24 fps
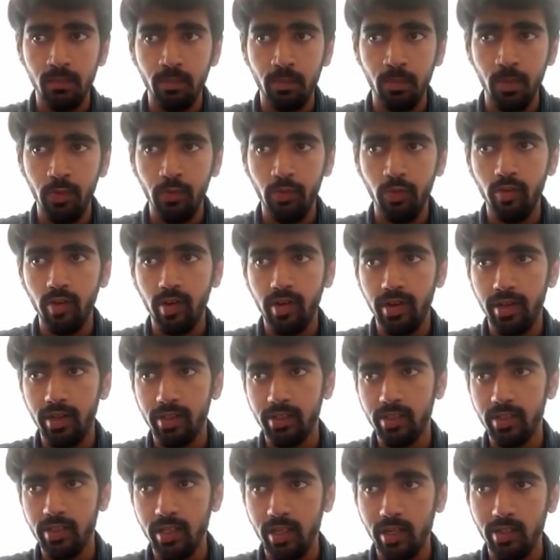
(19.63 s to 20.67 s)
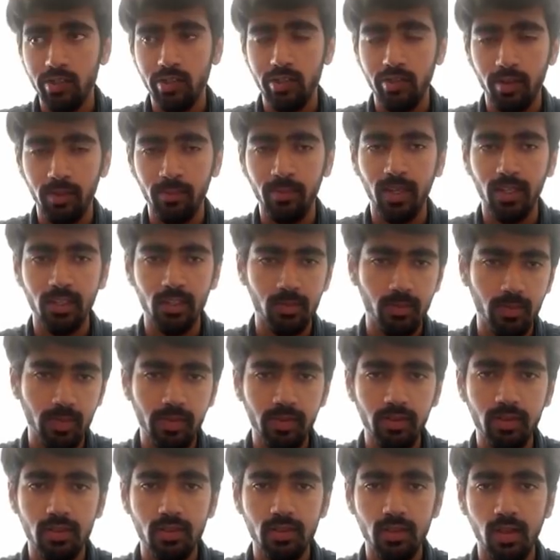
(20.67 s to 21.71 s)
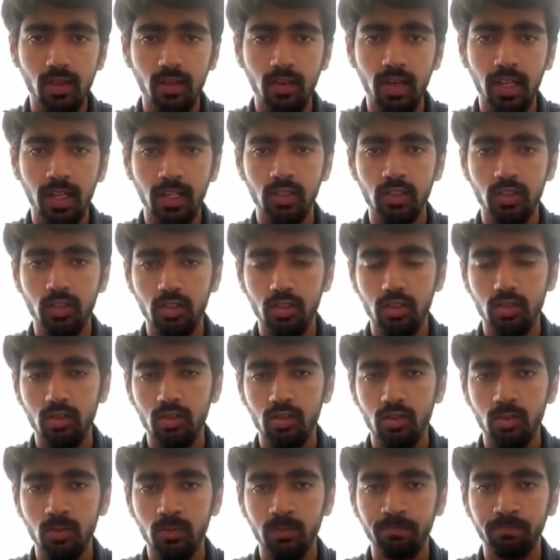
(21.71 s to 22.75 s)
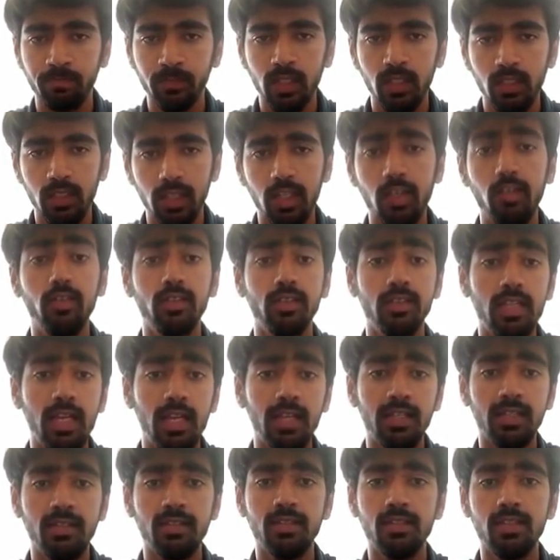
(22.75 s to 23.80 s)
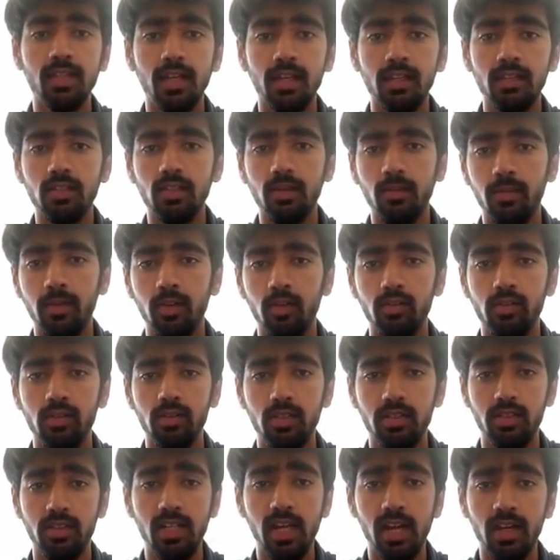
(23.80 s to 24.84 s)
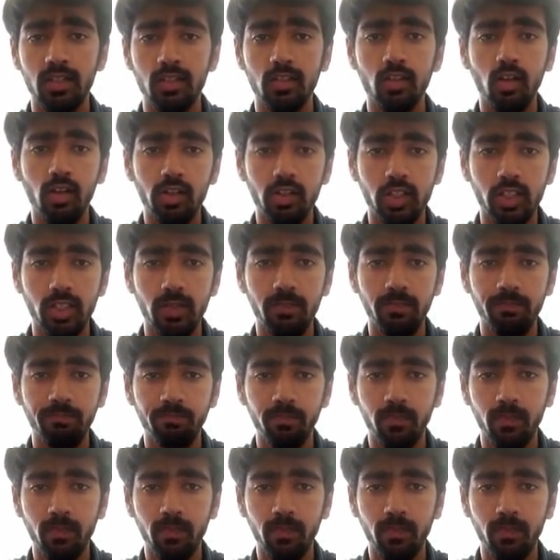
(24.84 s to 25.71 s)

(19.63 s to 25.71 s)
Before I start sharing my experience, I'd like to give a slight insight about the DAAD scholarship.